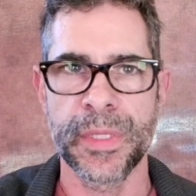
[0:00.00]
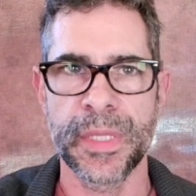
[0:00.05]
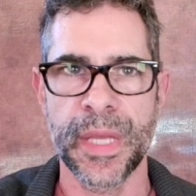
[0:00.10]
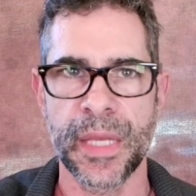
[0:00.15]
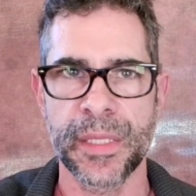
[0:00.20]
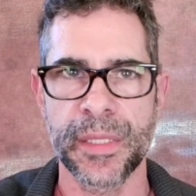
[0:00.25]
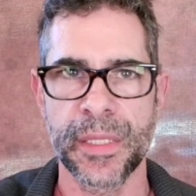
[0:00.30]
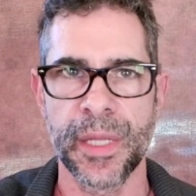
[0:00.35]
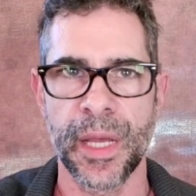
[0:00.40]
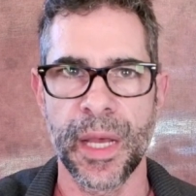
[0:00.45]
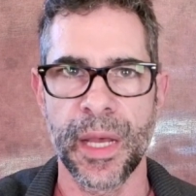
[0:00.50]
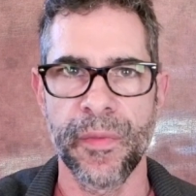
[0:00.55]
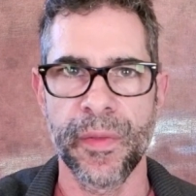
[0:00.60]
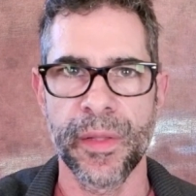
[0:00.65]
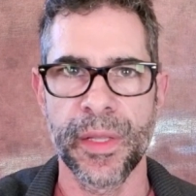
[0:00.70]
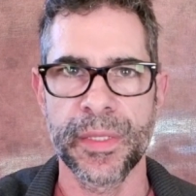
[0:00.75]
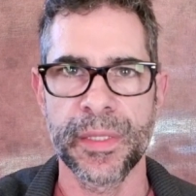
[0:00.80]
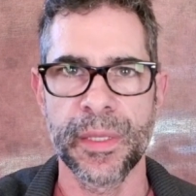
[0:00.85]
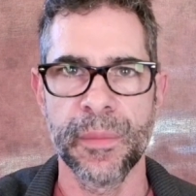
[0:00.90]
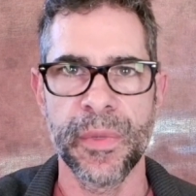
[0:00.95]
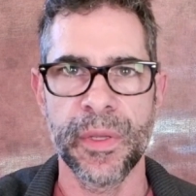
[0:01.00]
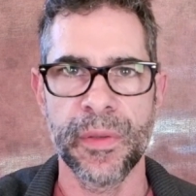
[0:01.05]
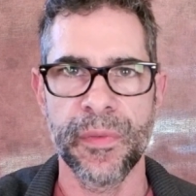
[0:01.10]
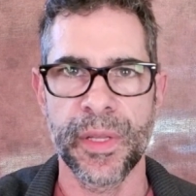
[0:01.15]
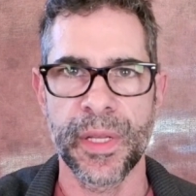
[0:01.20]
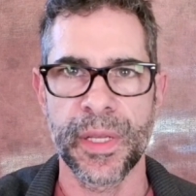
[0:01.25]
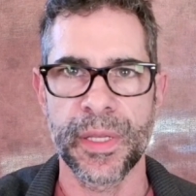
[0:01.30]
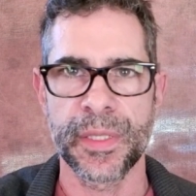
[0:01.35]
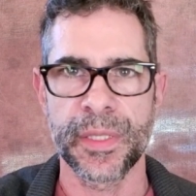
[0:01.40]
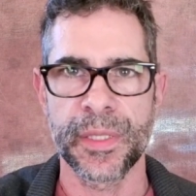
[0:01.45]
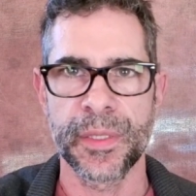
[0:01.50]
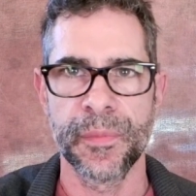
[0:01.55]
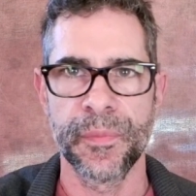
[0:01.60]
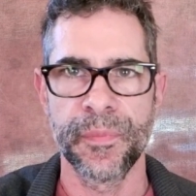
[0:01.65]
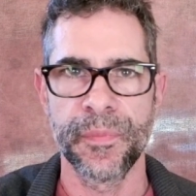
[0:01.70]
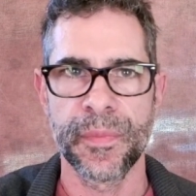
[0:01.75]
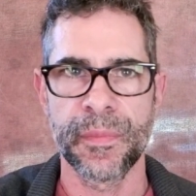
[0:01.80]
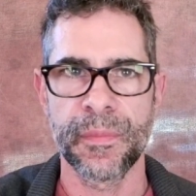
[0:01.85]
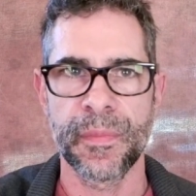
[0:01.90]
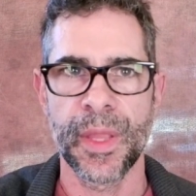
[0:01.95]
Acidophilus and Bifidus.
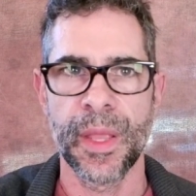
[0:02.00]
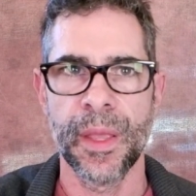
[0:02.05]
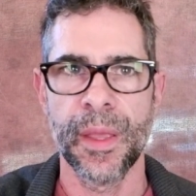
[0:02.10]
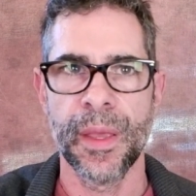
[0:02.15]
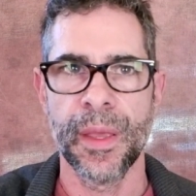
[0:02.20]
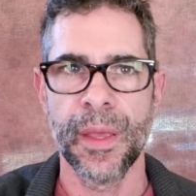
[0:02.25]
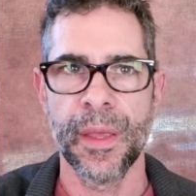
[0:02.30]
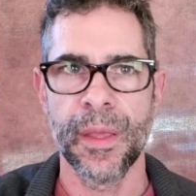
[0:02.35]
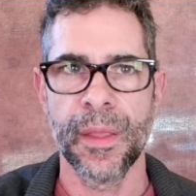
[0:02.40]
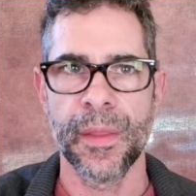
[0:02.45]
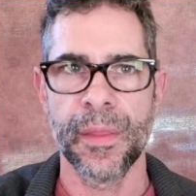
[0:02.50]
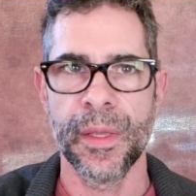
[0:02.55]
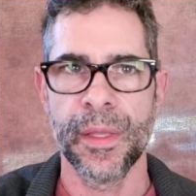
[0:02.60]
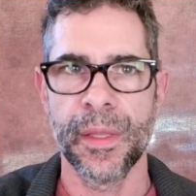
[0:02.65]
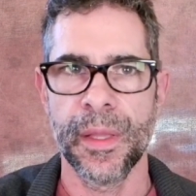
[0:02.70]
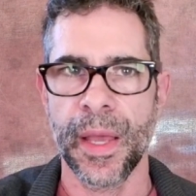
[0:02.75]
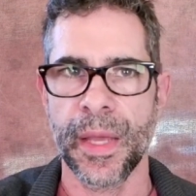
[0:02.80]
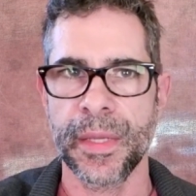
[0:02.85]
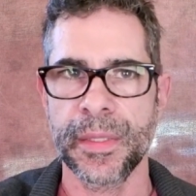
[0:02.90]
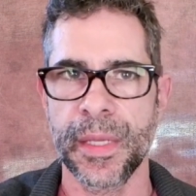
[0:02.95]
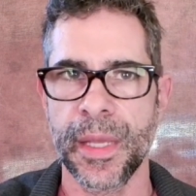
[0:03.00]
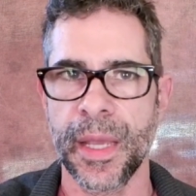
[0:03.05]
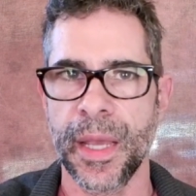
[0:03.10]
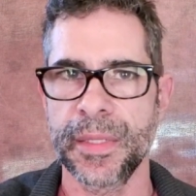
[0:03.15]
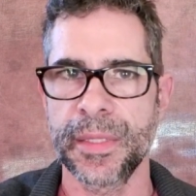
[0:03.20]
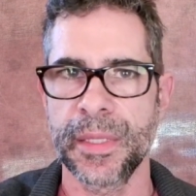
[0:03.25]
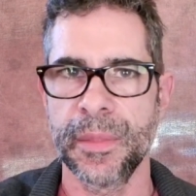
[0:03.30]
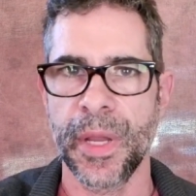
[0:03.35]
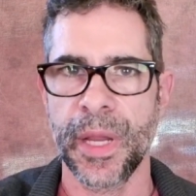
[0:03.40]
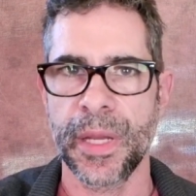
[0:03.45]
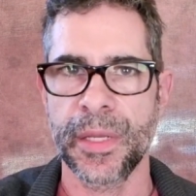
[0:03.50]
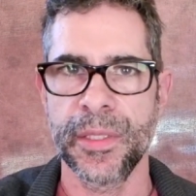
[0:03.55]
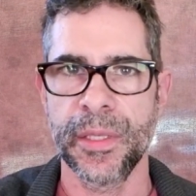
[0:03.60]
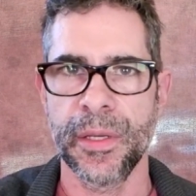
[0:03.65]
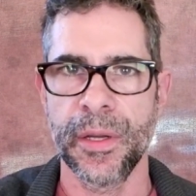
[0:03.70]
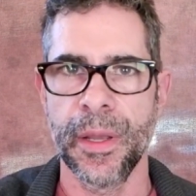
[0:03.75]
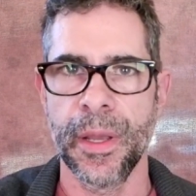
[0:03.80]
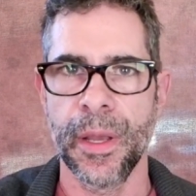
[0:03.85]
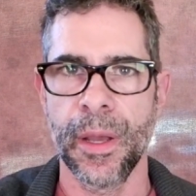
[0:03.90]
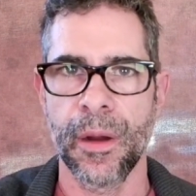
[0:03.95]
The lactic acid
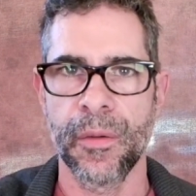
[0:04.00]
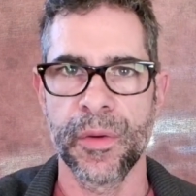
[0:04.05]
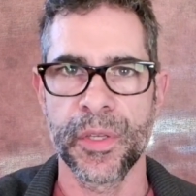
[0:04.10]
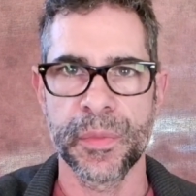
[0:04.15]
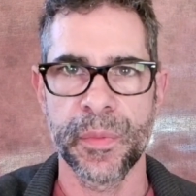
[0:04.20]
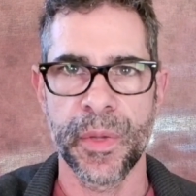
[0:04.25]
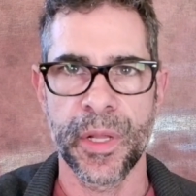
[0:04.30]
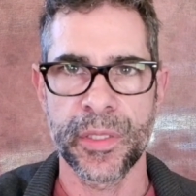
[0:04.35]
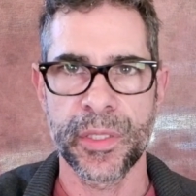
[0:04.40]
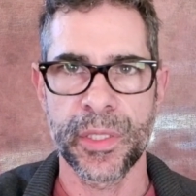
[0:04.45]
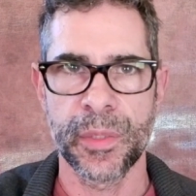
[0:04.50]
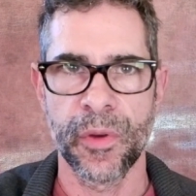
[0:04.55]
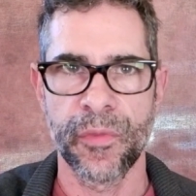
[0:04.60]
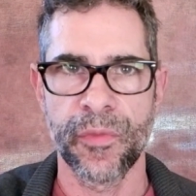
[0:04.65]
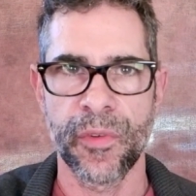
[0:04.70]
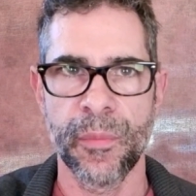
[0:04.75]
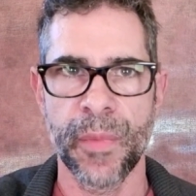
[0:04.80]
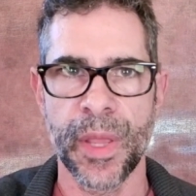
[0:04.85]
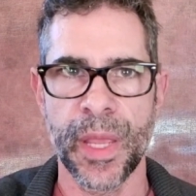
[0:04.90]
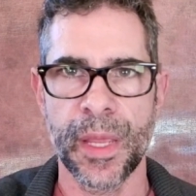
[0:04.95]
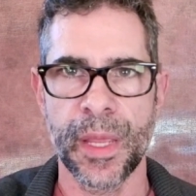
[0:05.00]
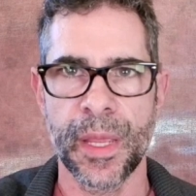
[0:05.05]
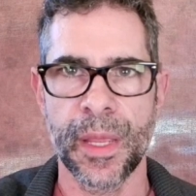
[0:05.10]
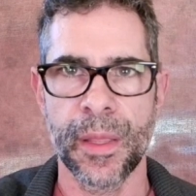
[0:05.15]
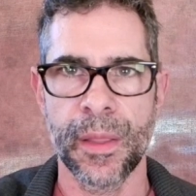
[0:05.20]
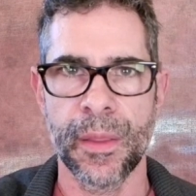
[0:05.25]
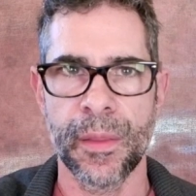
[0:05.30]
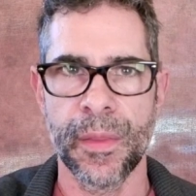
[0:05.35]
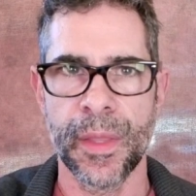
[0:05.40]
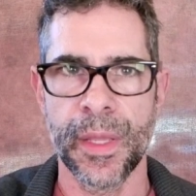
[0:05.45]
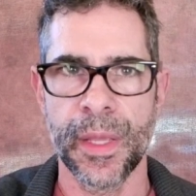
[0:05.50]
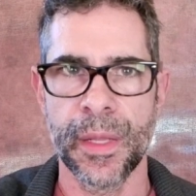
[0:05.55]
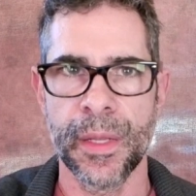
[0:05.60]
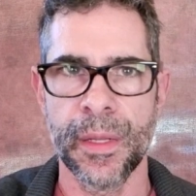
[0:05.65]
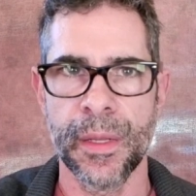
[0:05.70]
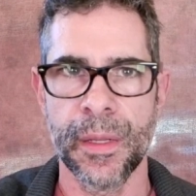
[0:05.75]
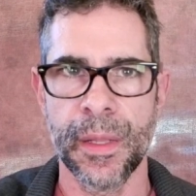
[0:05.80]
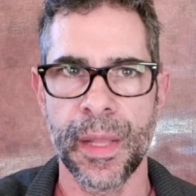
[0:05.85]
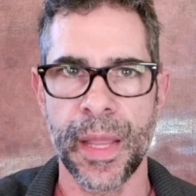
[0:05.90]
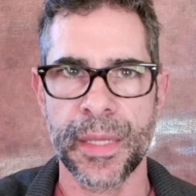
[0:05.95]
bacteria are responsible for making the
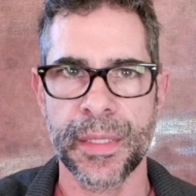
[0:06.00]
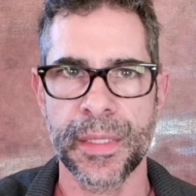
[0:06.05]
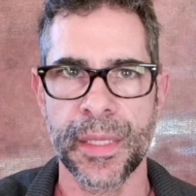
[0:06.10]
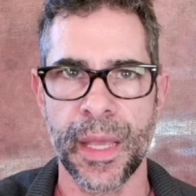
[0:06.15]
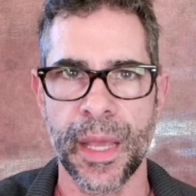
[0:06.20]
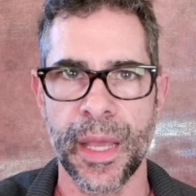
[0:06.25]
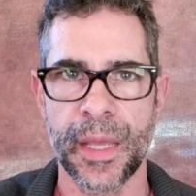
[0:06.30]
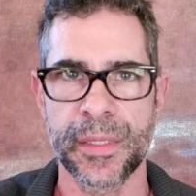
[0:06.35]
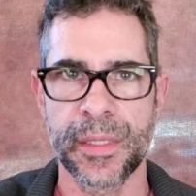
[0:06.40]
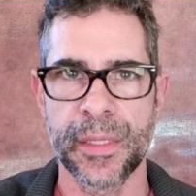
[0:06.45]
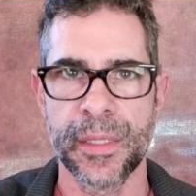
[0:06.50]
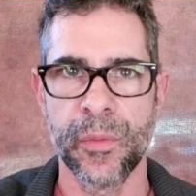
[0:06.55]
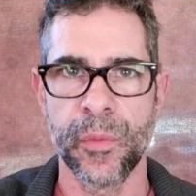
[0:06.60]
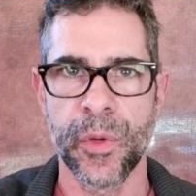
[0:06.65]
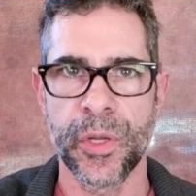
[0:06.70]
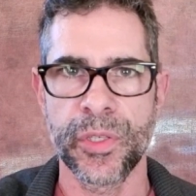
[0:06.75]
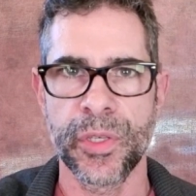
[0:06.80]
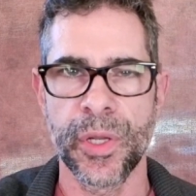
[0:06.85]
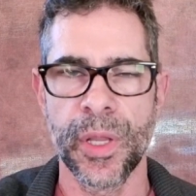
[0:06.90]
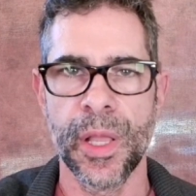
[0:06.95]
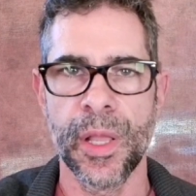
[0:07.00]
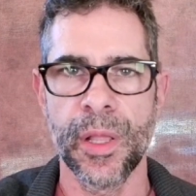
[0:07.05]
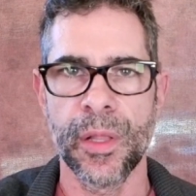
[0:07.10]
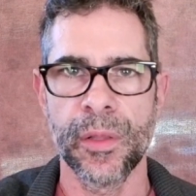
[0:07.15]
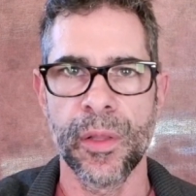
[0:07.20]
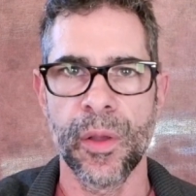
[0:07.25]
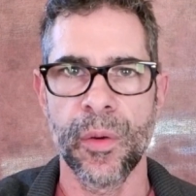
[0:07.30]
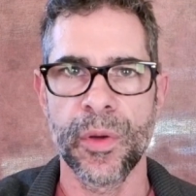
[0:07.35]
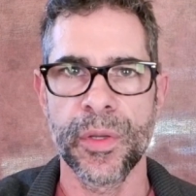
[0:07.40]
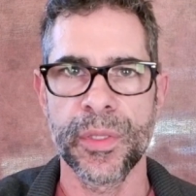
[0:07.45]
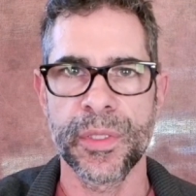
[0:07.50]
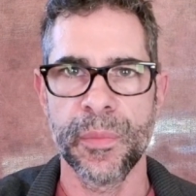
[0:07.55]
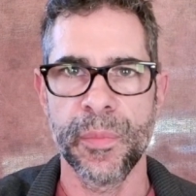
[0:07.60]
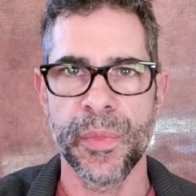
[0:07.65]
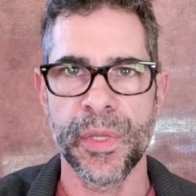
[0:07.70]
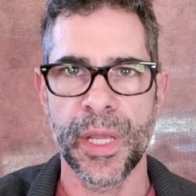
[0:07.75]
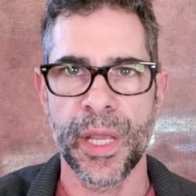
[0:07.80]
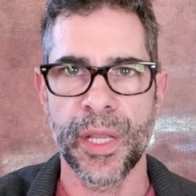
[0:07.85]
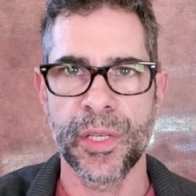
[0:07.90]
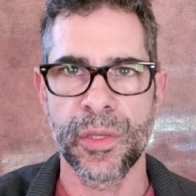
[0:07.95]
lactic acid, which lowers the
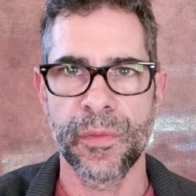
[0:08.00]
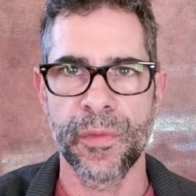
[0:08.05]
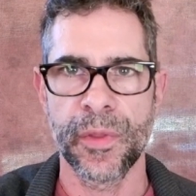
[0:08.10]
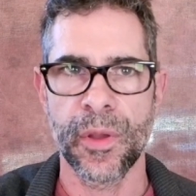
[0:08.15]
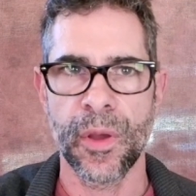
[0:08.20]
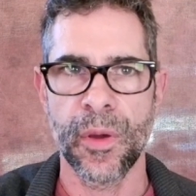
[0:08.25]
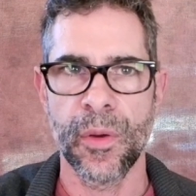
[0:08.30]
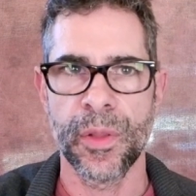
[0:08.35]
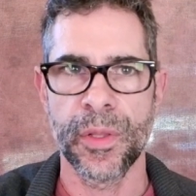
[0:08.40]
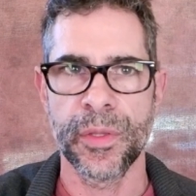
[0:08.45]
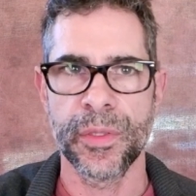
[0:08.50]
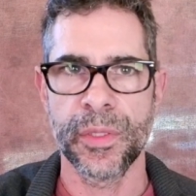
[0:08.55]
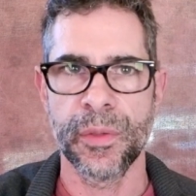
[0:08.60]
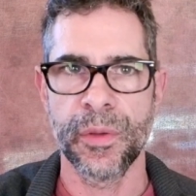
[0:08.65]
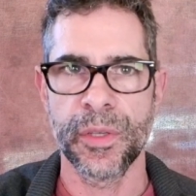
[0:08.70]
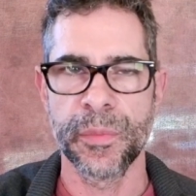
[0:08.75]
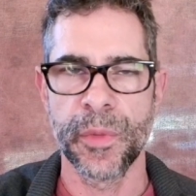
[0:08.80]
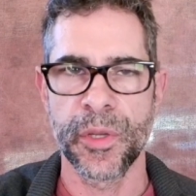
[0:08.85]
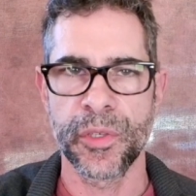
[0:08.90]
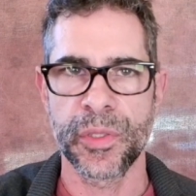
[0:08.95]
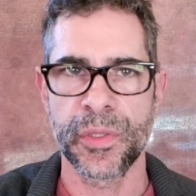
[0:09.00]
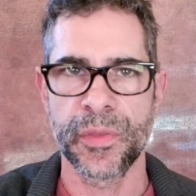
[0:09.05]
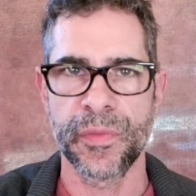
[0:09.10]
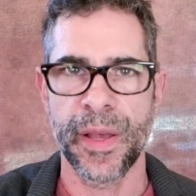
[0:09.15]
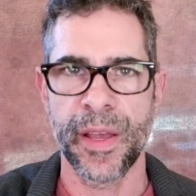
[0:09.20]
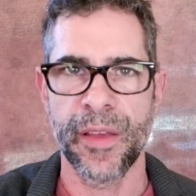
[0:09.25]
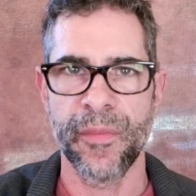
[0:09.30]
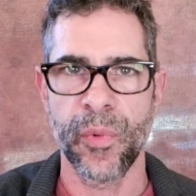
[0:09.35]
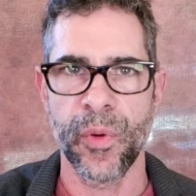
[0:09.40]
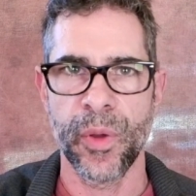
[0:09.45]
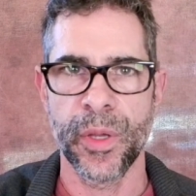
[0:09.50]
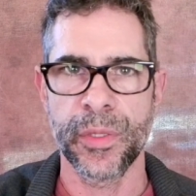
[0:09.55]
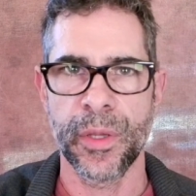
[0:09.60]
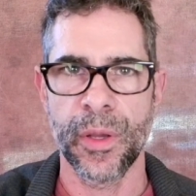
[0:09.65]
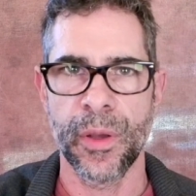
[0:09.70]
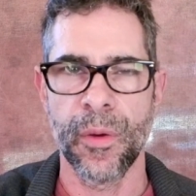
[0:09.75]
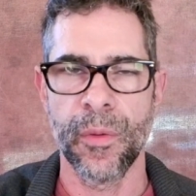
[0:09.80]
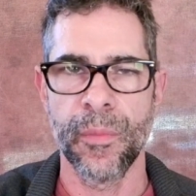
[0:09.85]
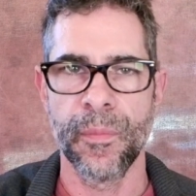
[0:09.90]
pH of the colon to as much as 5.0.